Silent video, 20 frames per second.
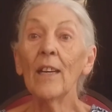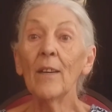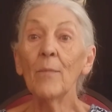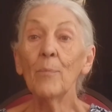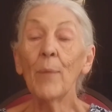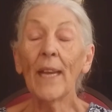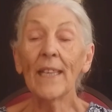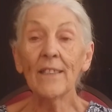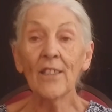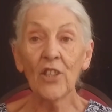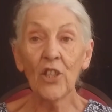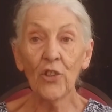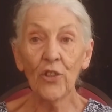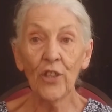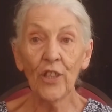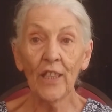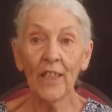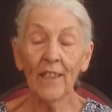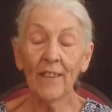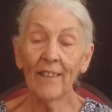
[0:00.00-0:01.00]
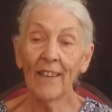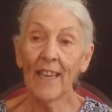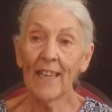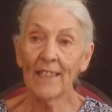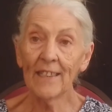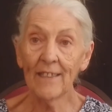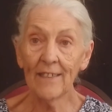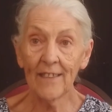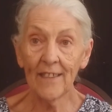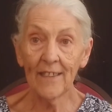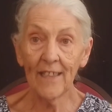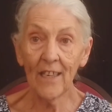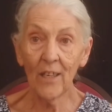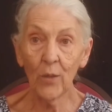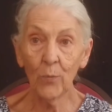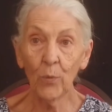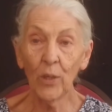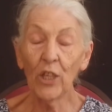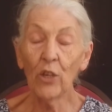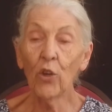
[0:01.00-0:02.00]
bacteria that
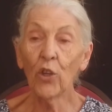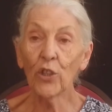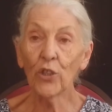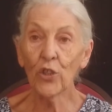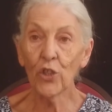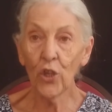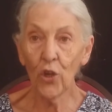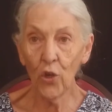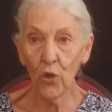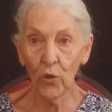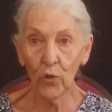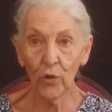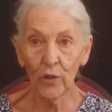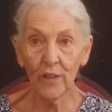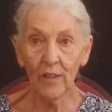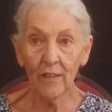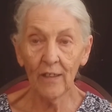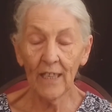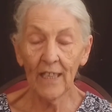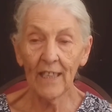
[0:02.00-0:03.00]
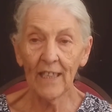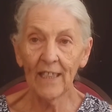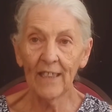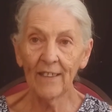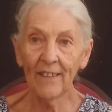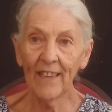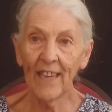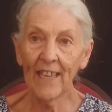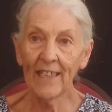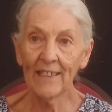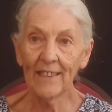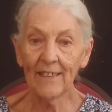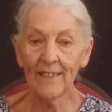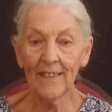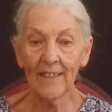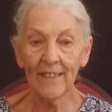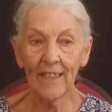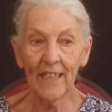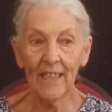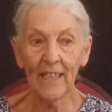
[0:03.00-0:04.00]
we are told that